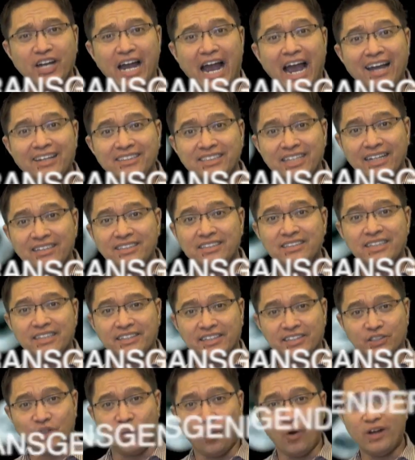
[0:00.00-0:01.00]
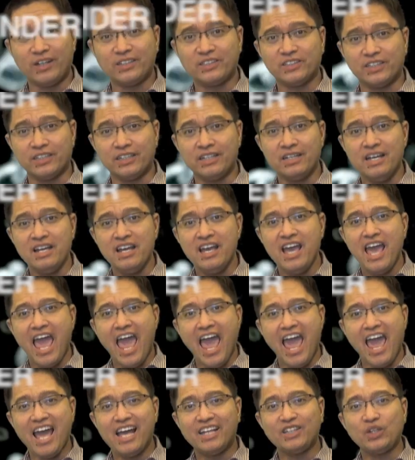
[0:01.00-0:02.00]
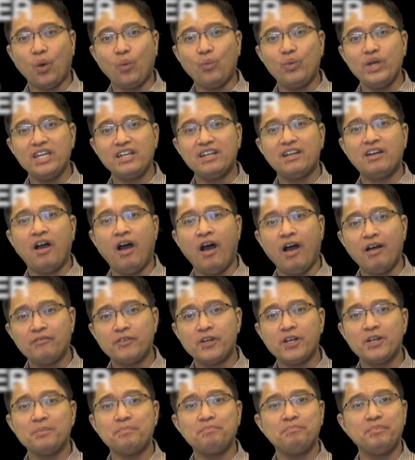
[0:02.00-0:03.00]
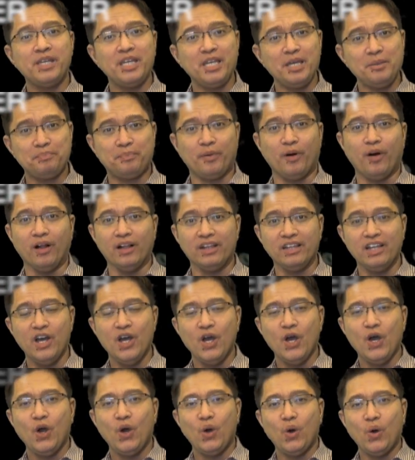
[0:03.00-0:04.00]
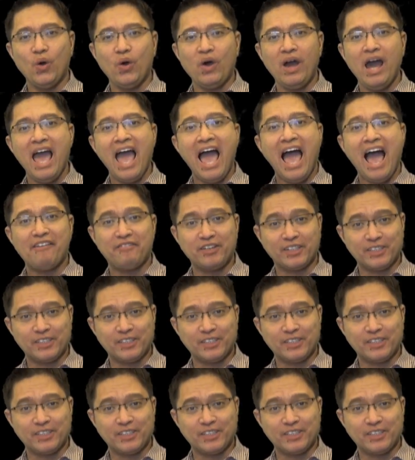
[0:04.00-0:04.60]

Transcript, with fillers: identity disorder, and we cover people who have